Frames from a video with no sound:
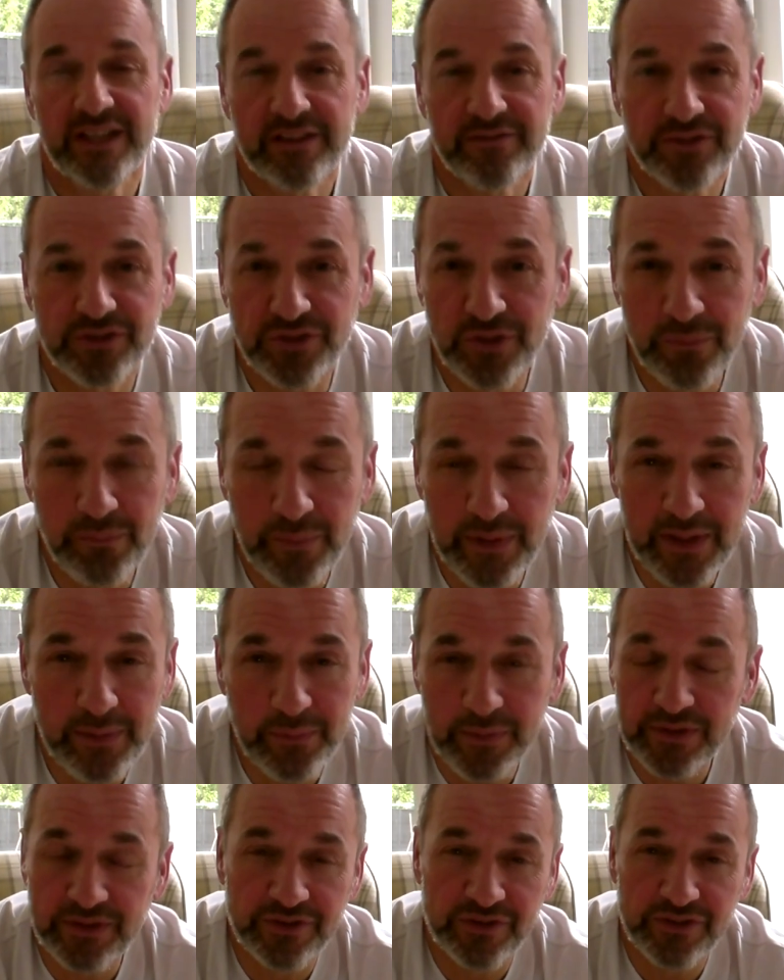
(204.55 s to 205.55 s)
For some
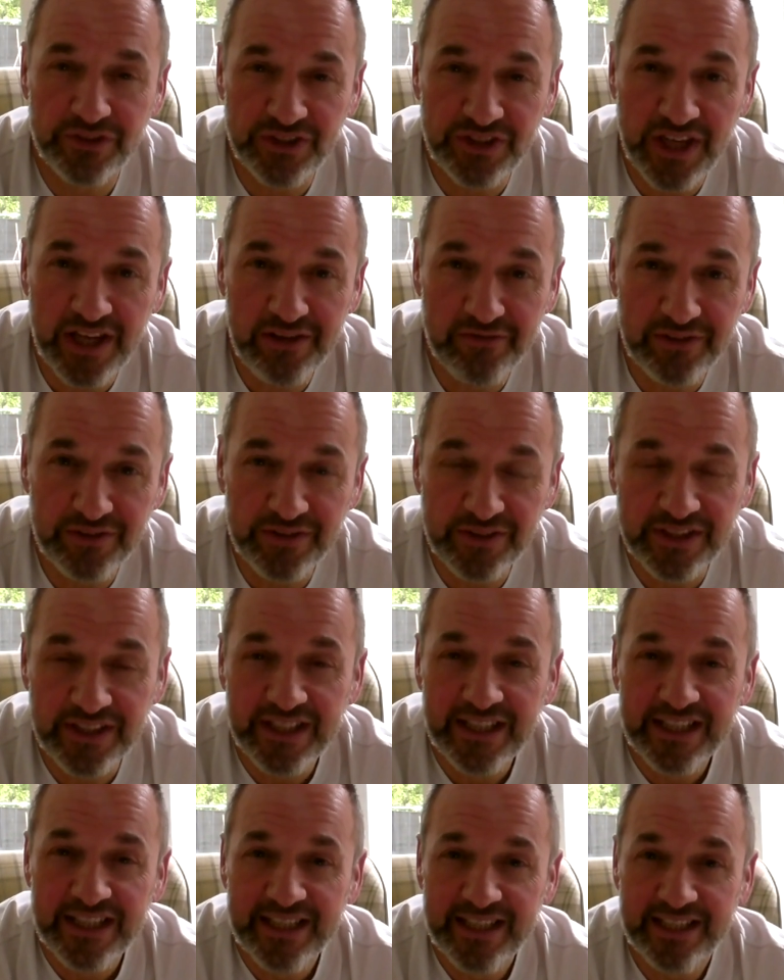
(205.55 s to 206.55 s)
people, it's their savings,
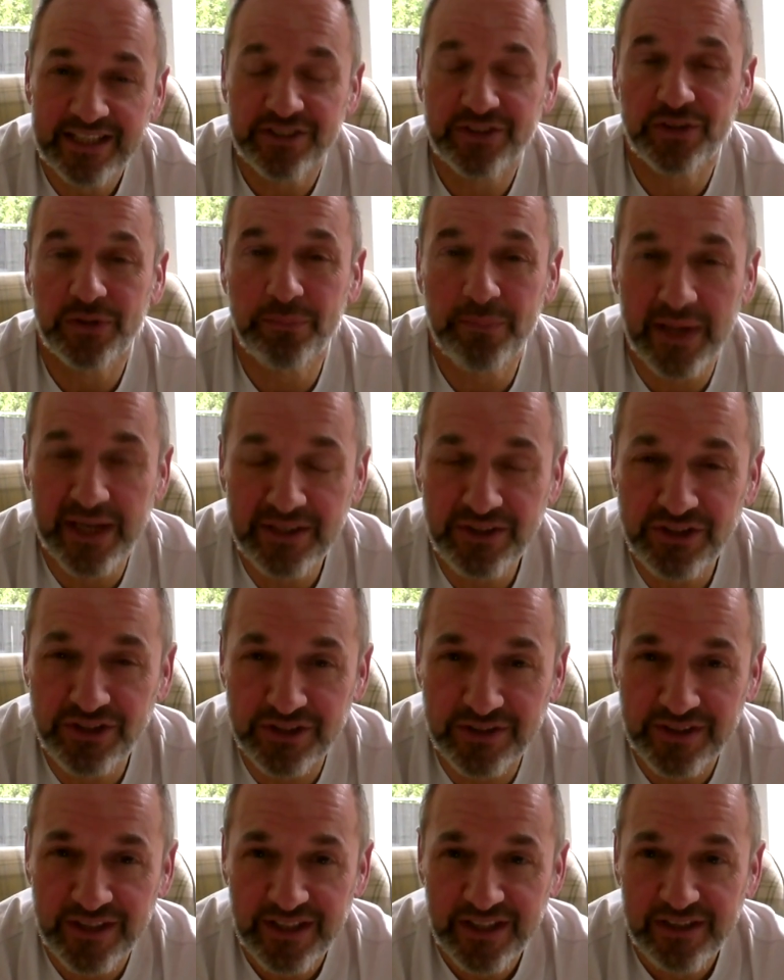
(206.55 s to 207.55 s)
it's their
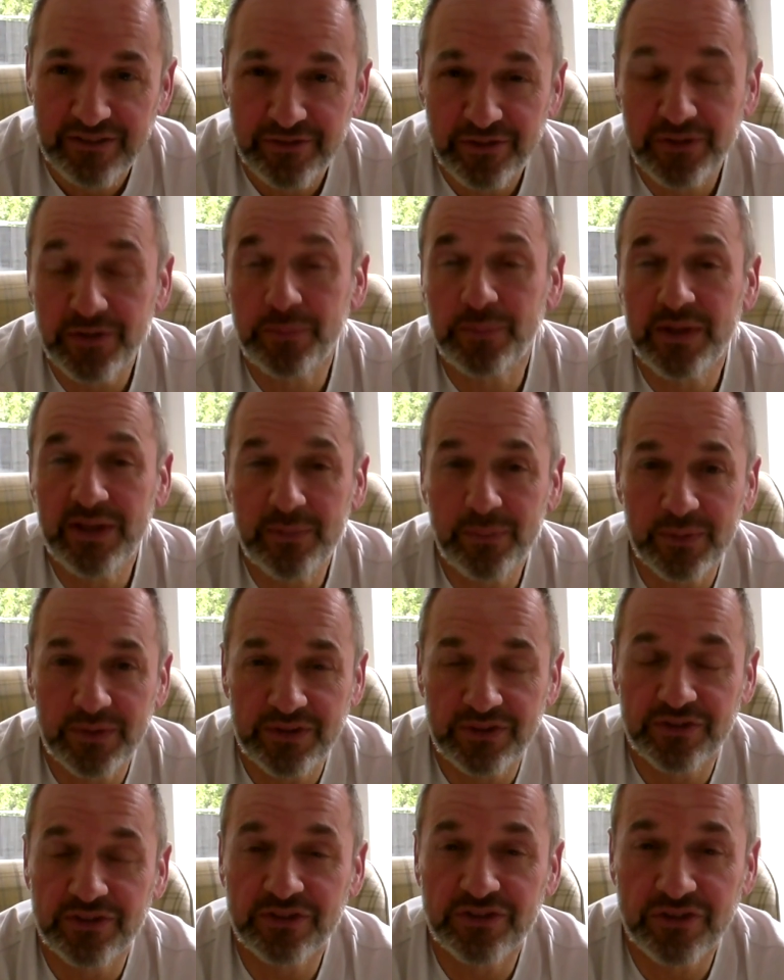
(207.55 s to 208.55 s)
pension. For other people,
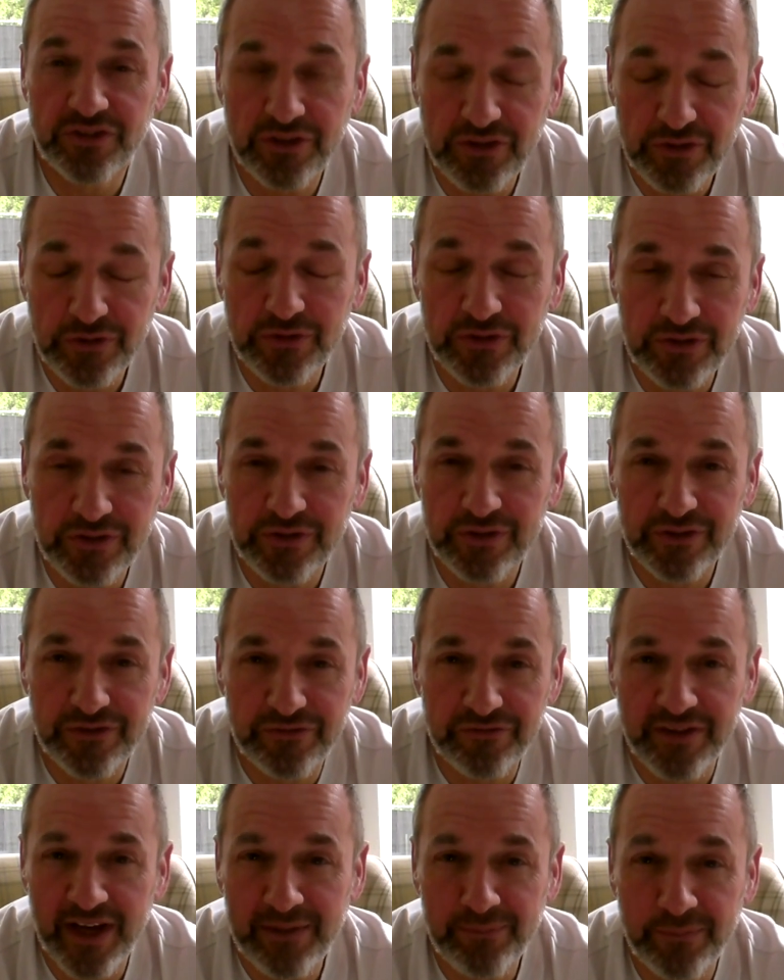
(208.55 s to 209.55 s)
it's the security of their
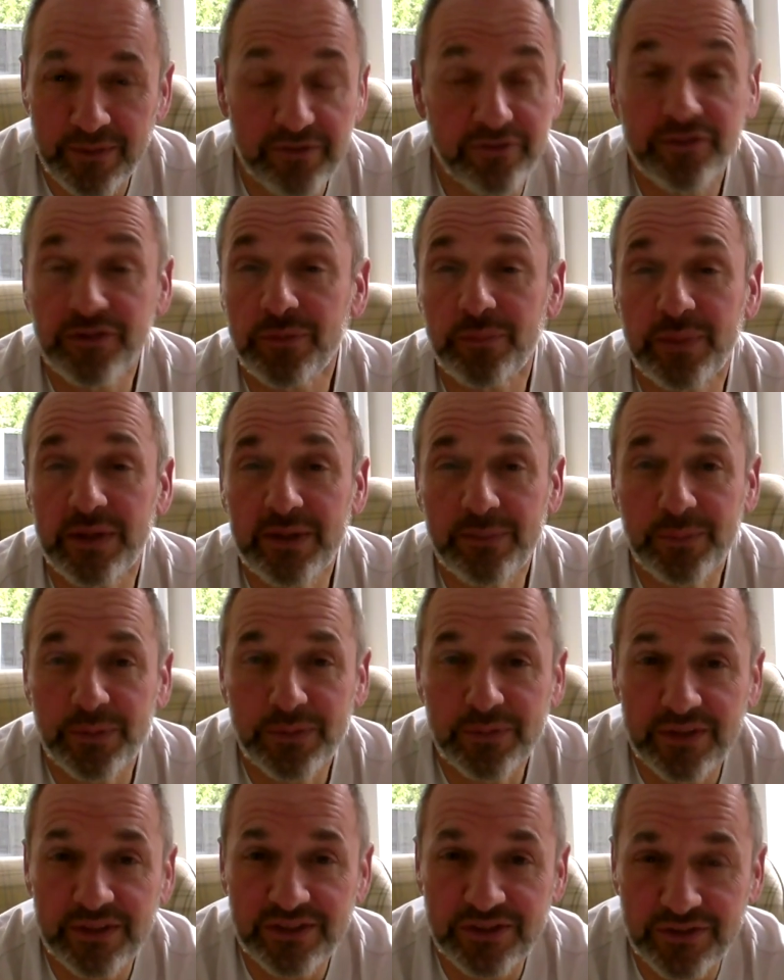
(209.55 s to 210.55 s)
family. For other
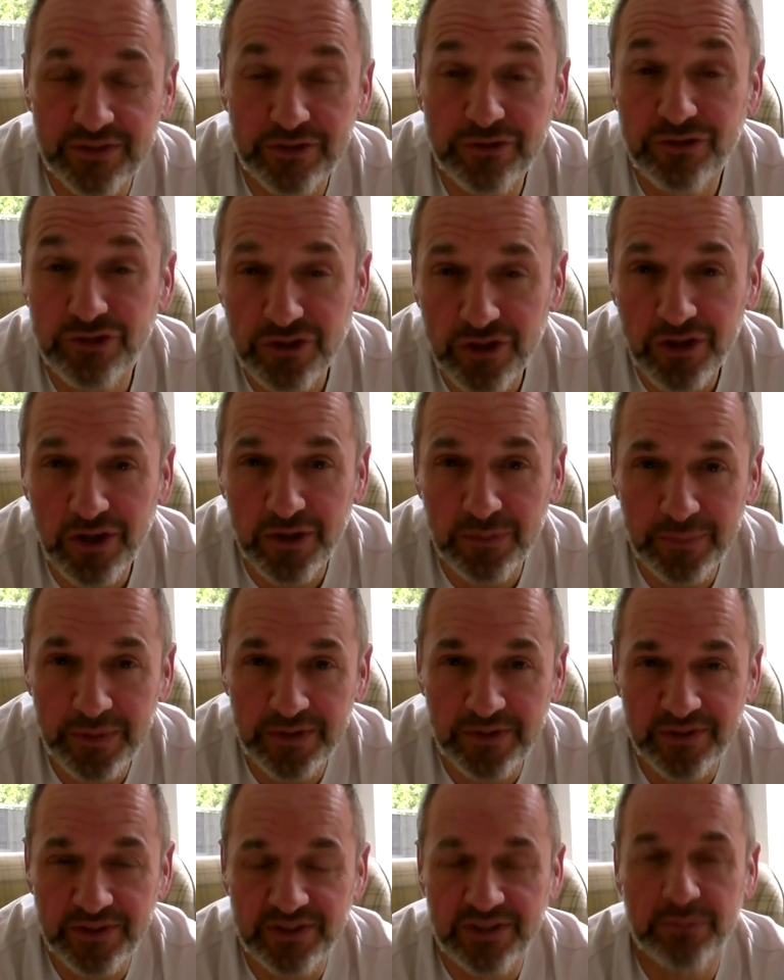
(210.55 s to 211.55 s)
people, it's their job.
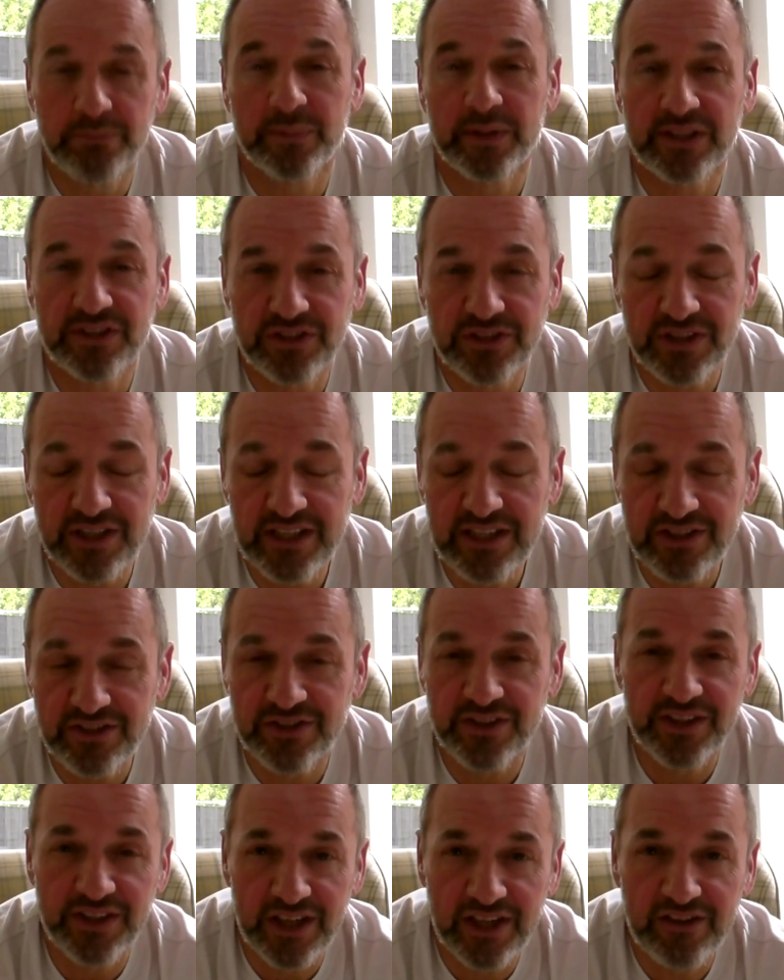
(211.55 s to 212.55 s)
It's the prestige
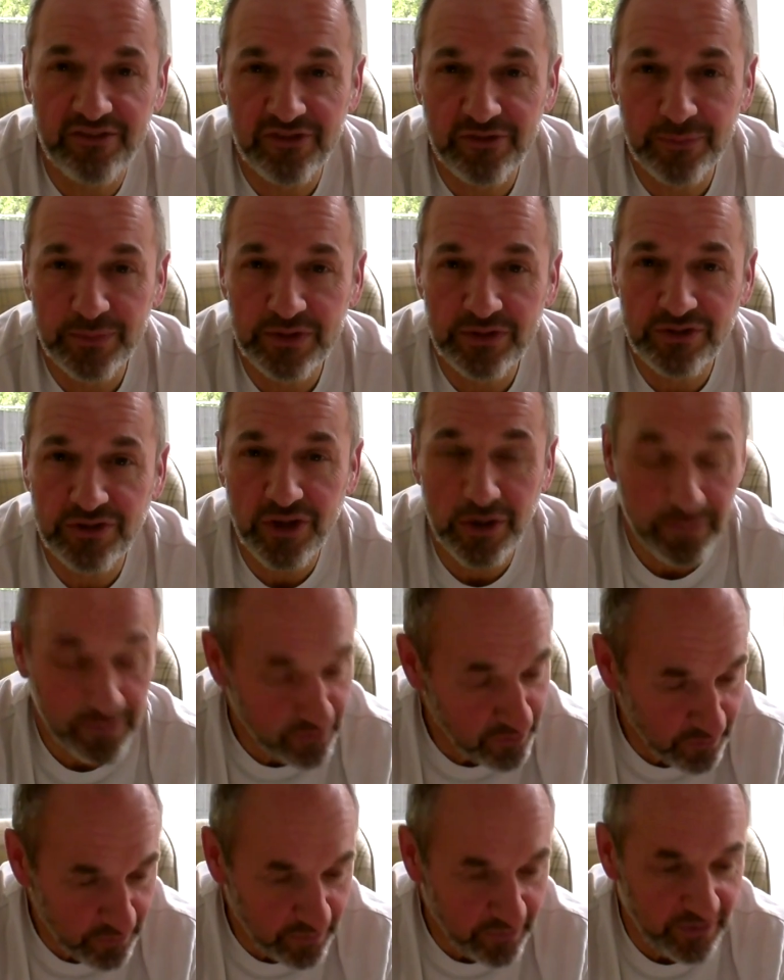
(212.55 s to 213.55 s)
they gain from their job.
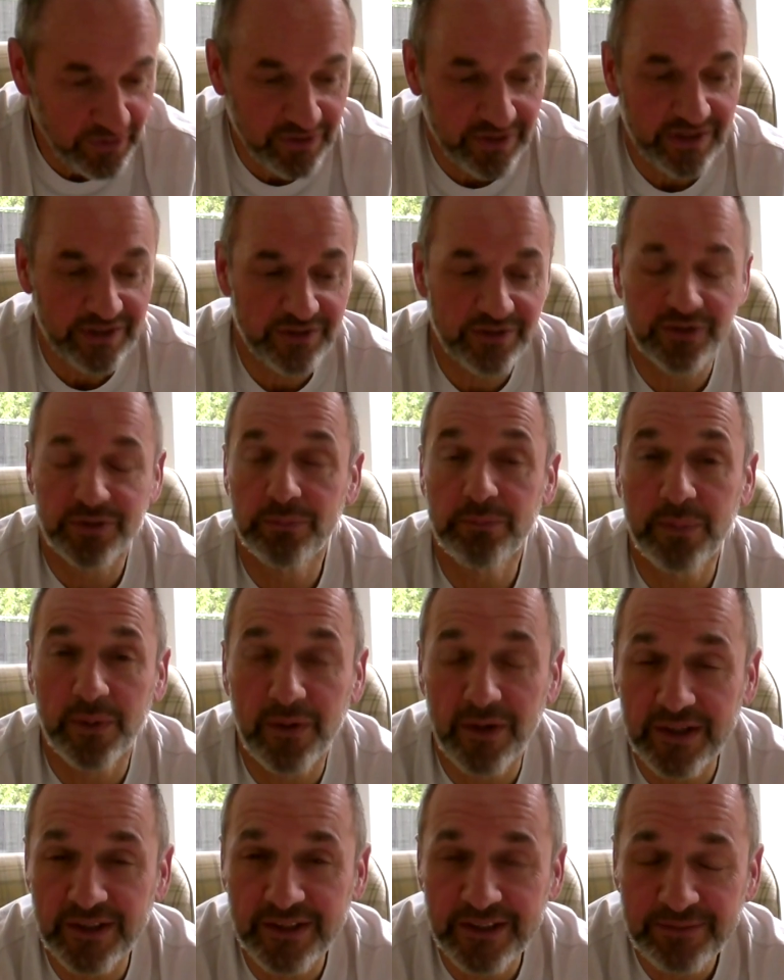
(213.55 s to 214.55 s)
To others, it's their
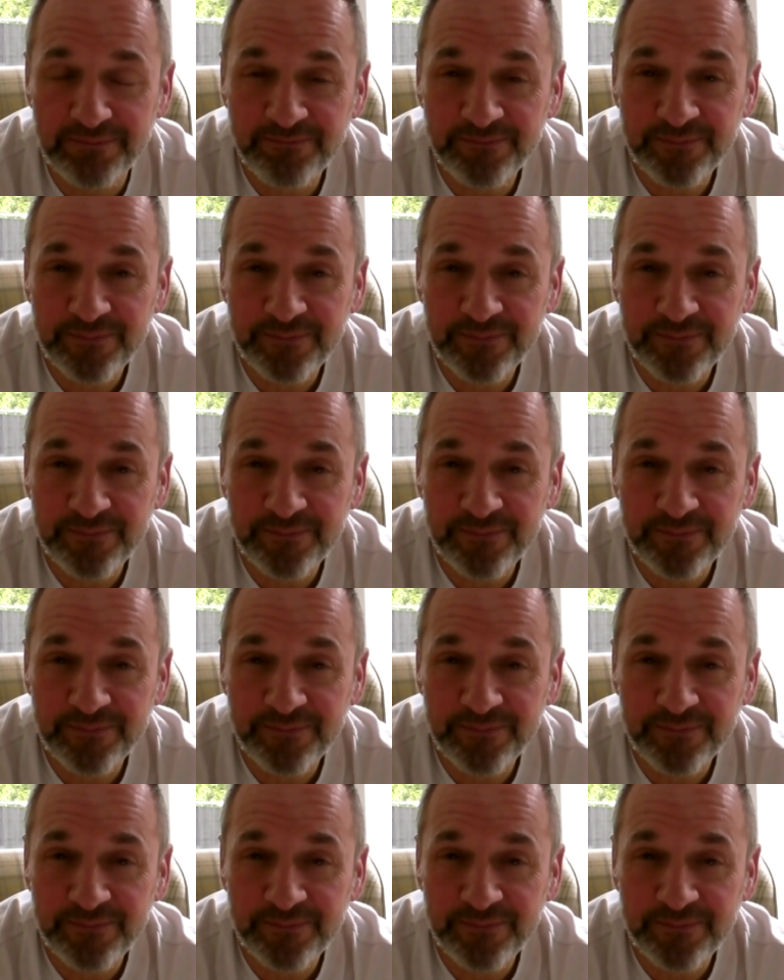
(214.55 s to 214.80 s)
partner.